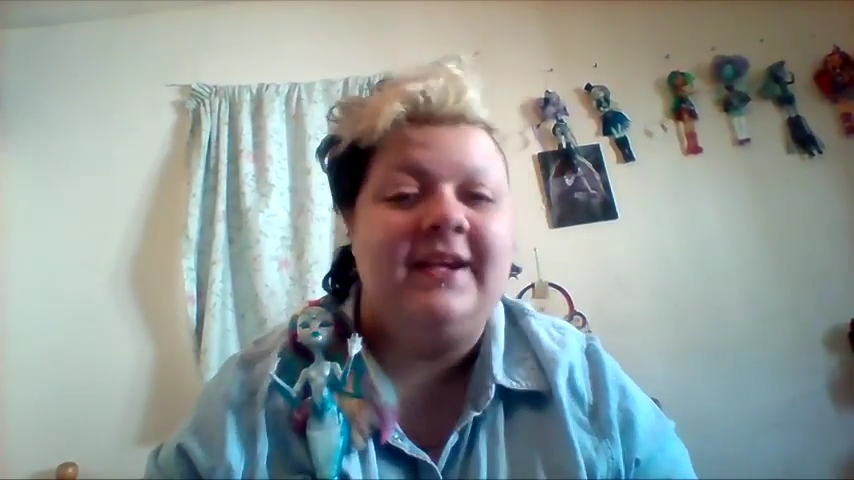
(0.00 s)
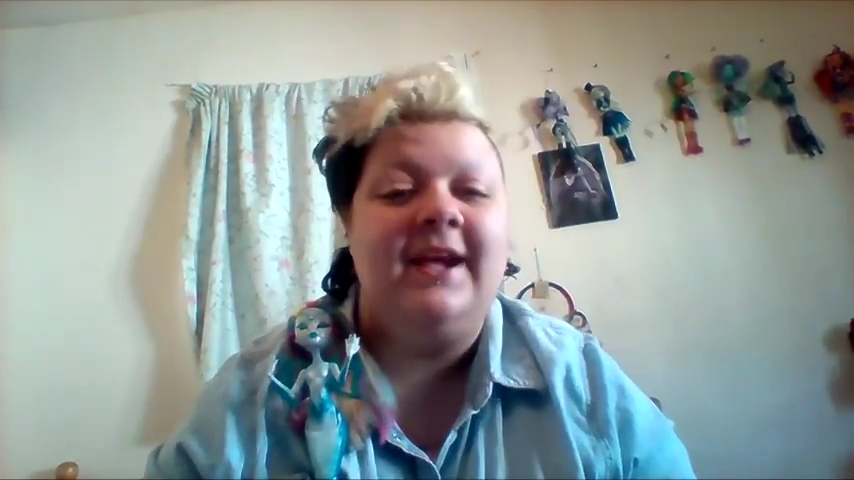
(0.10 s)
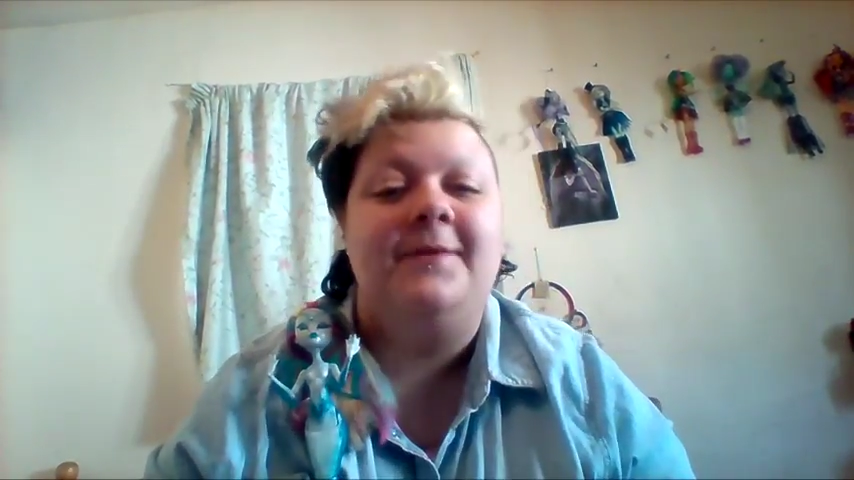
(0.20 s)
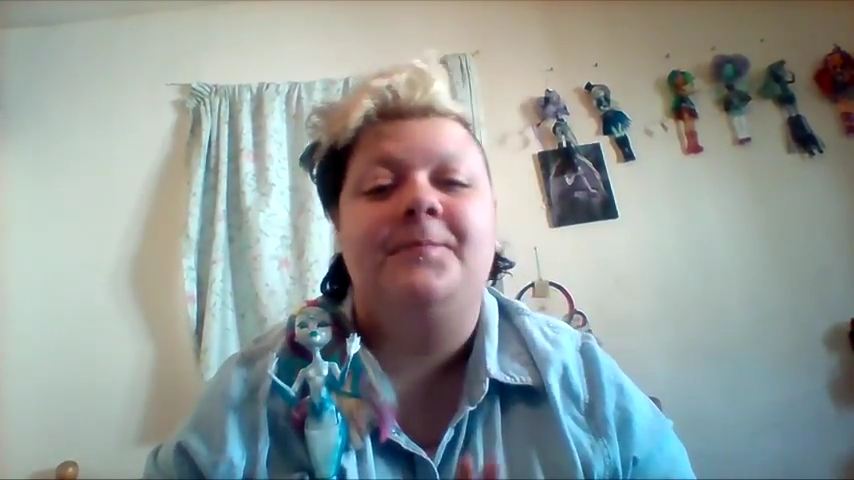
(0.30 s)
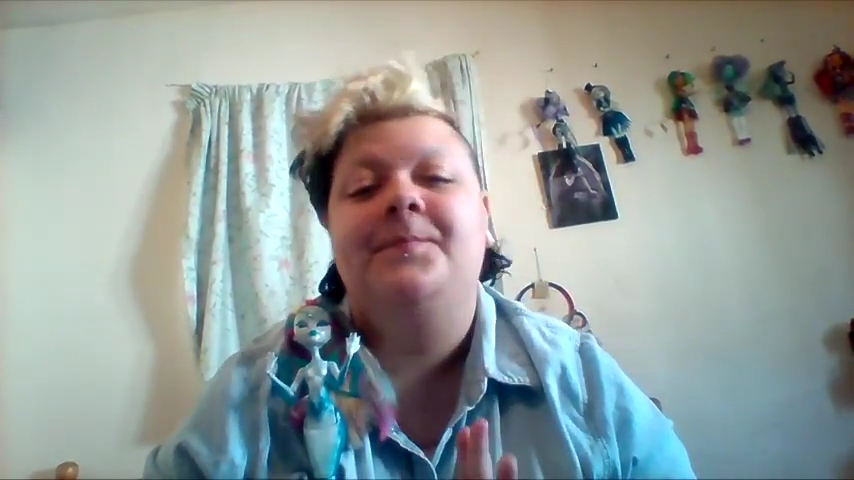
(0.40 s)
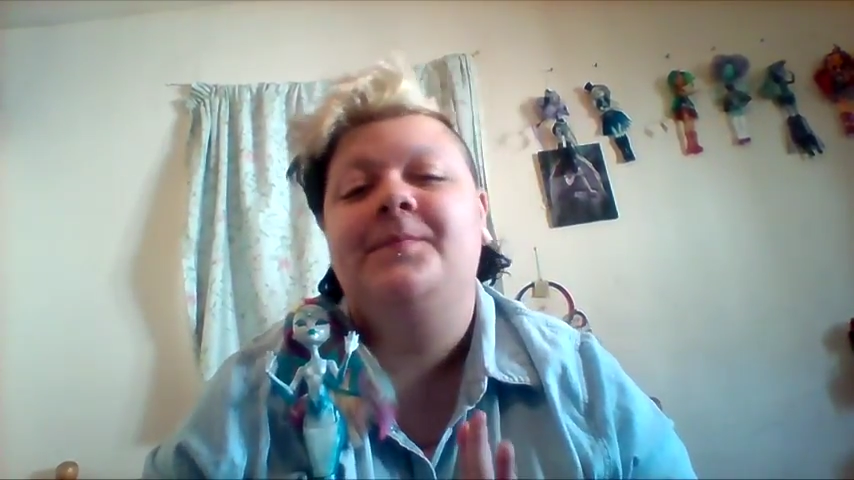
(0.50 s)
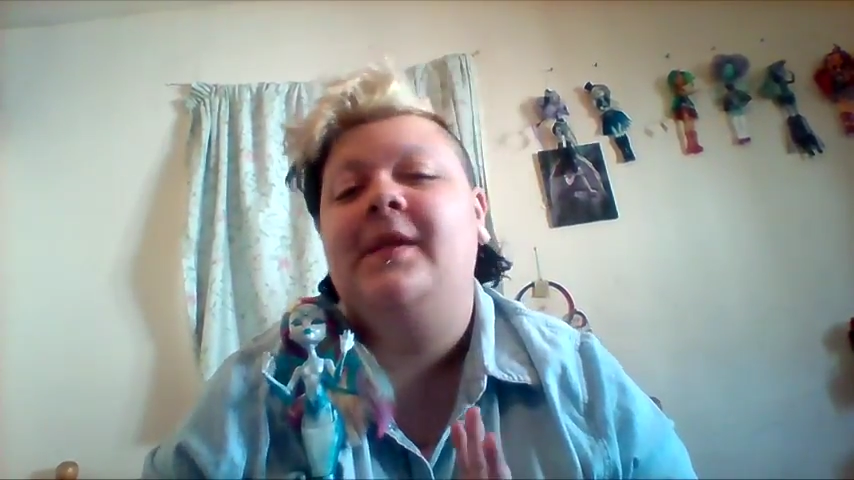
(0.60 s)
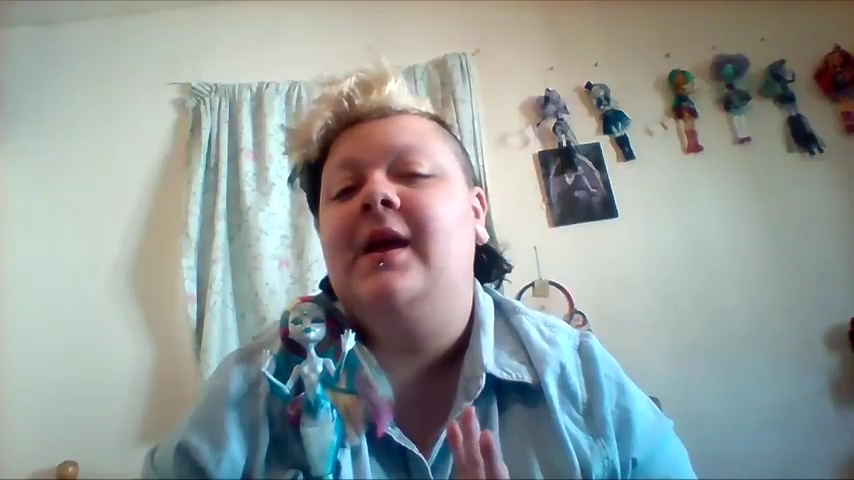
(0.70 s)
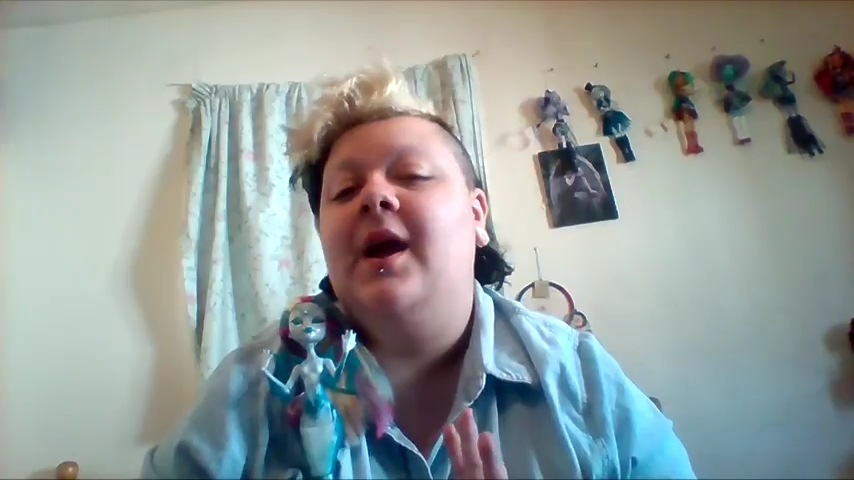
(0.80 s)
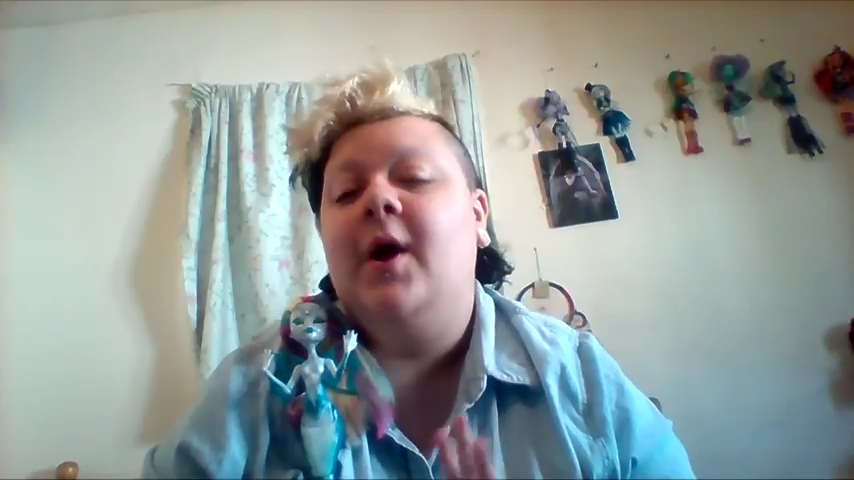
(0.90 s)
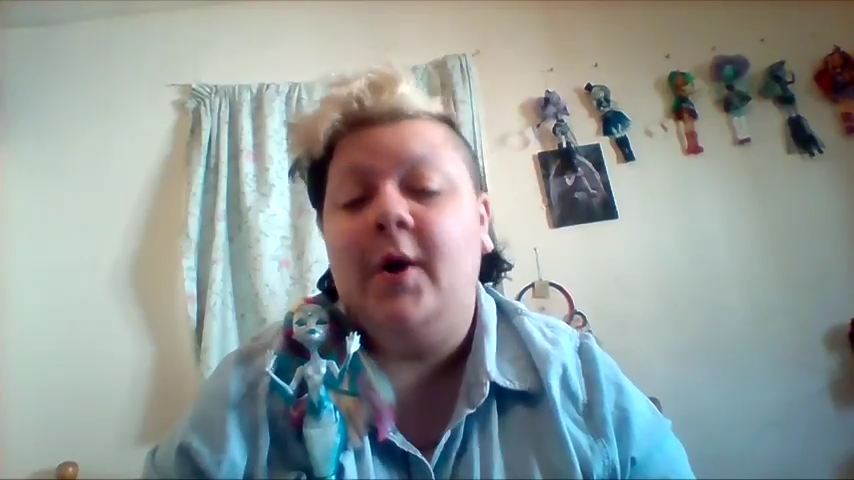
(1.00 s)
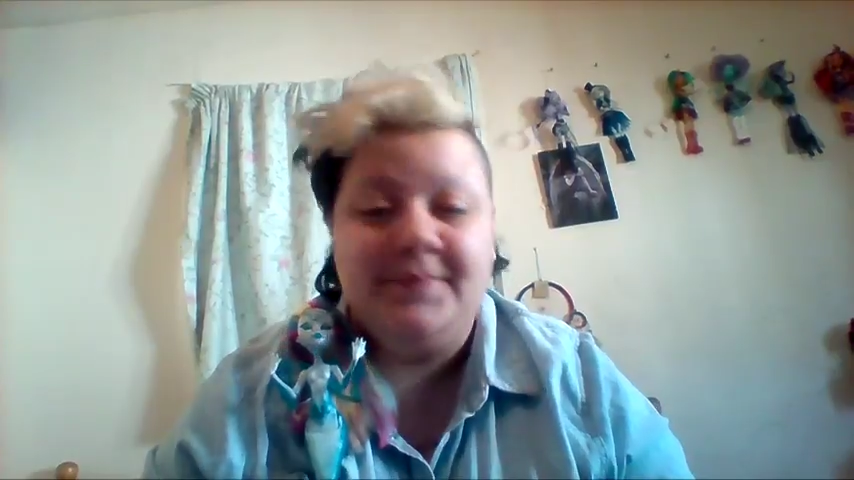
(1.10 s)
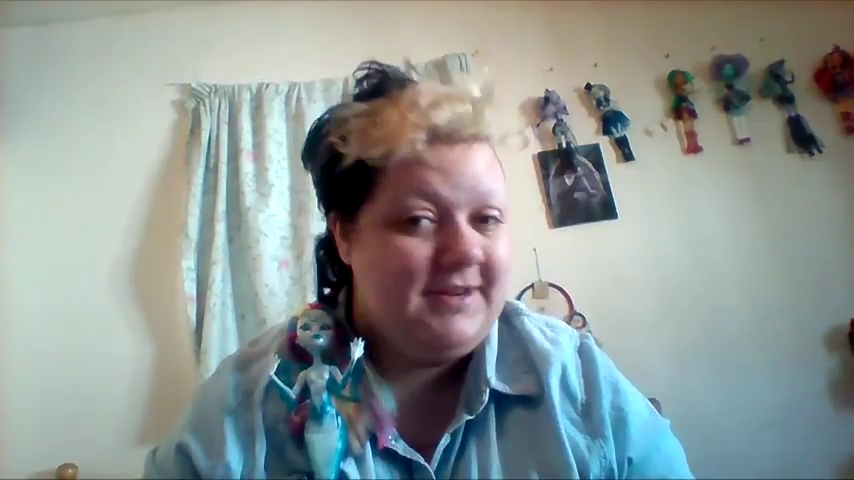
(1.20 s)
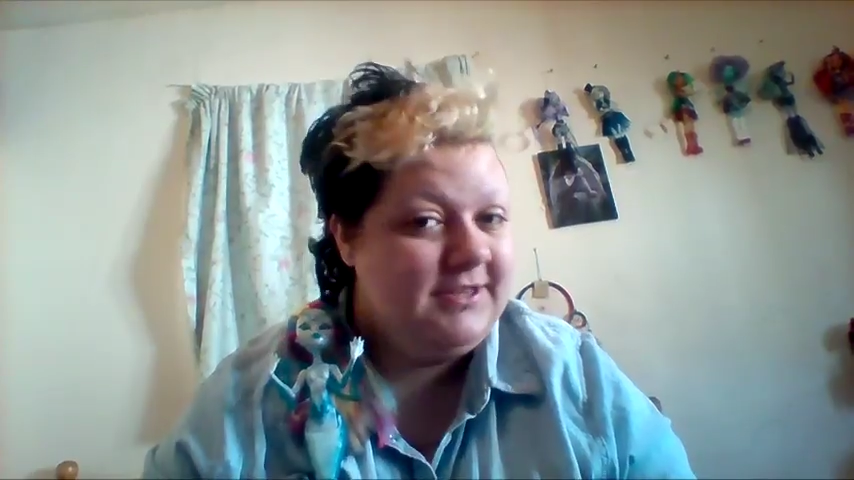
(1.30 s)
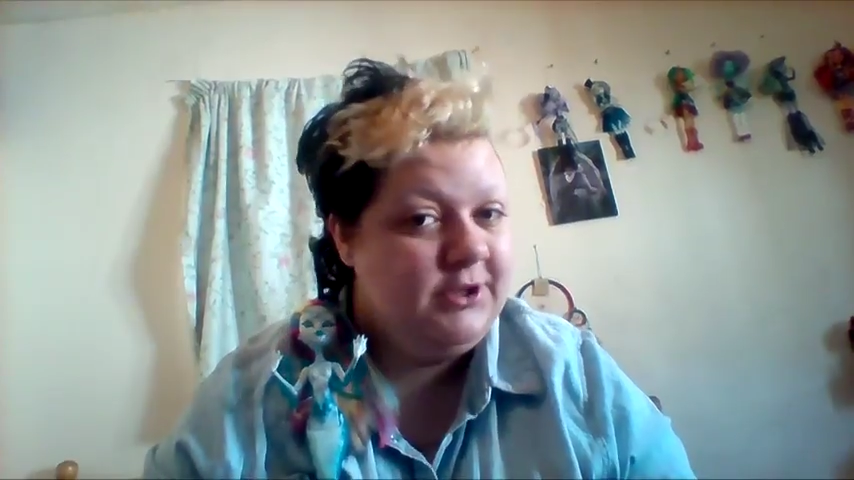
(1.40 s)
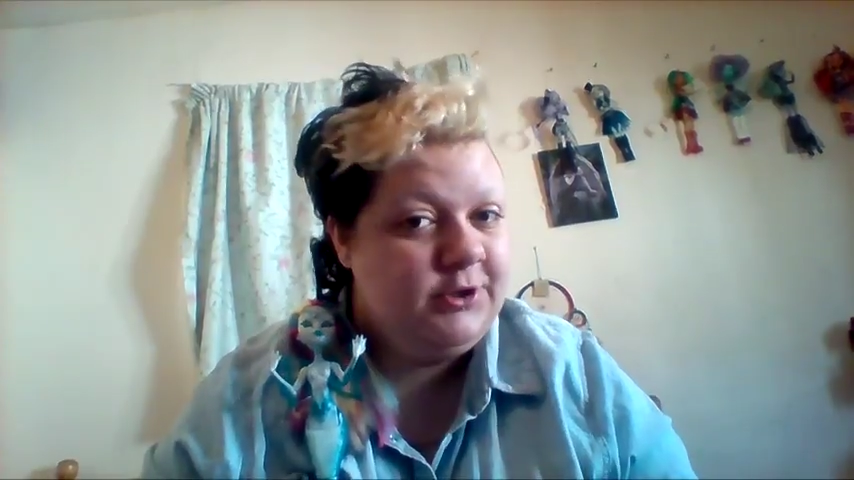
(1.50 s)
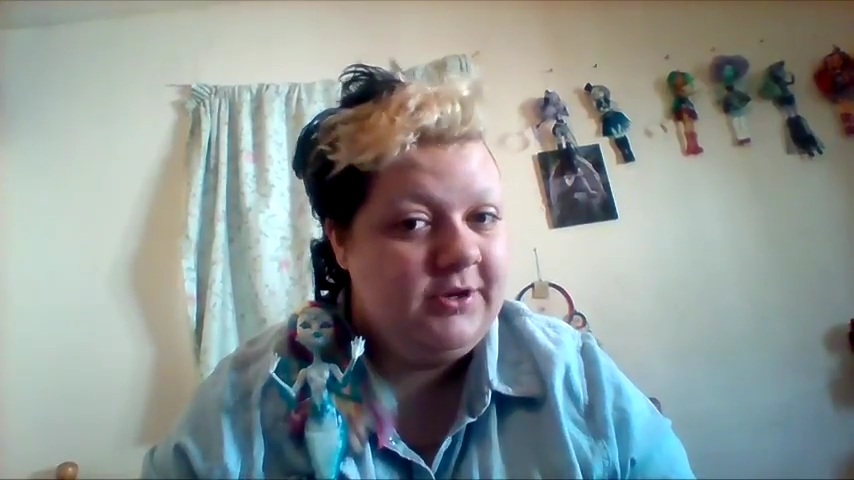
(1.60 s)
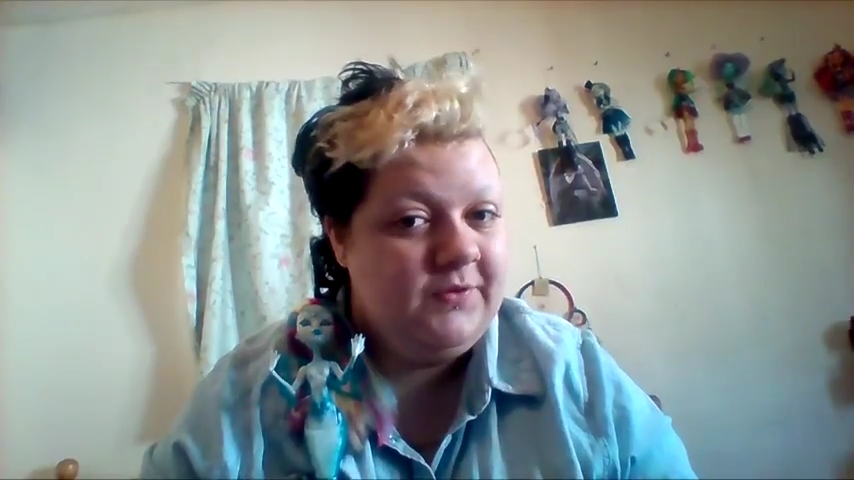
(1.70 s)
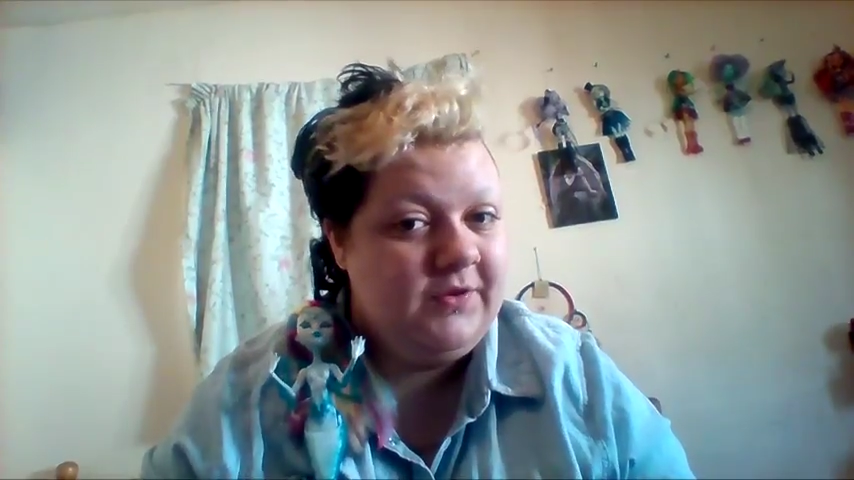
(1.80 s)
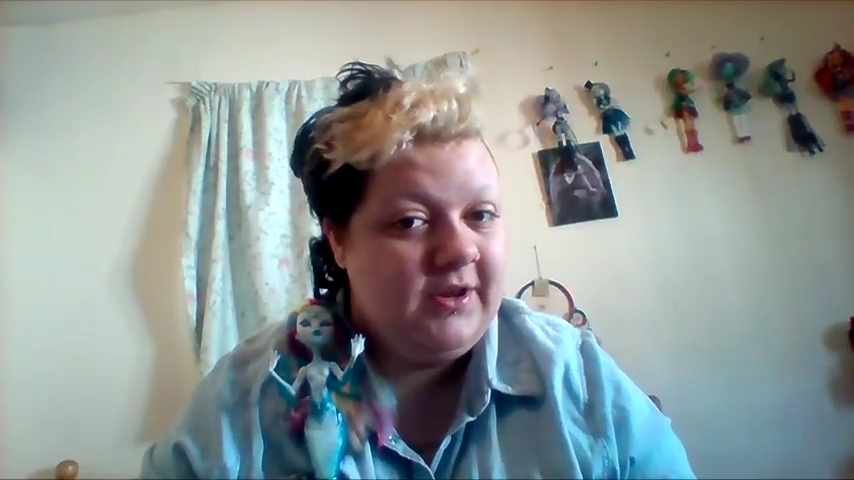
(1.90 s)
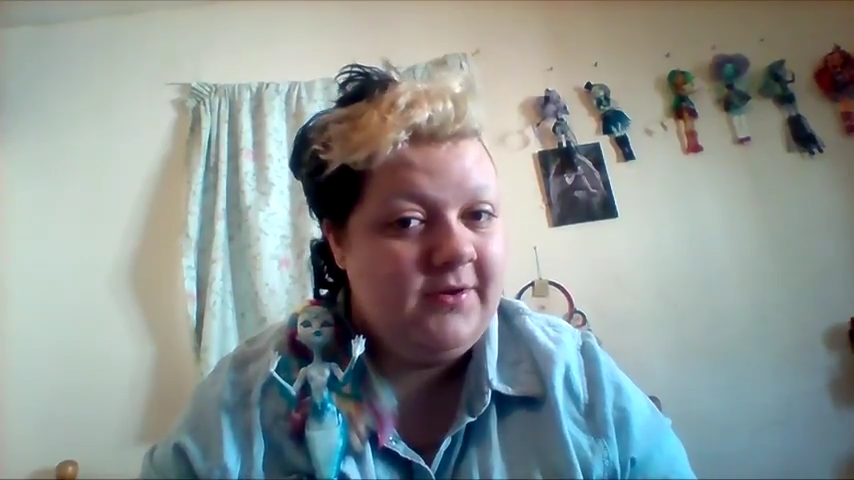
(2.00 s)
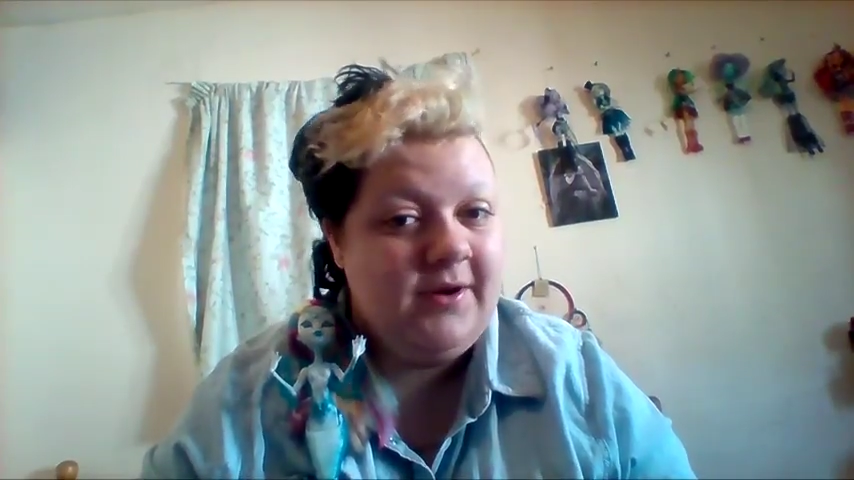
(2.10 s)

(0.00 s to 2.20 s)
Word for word: again. Hope you guys enjoyed the video.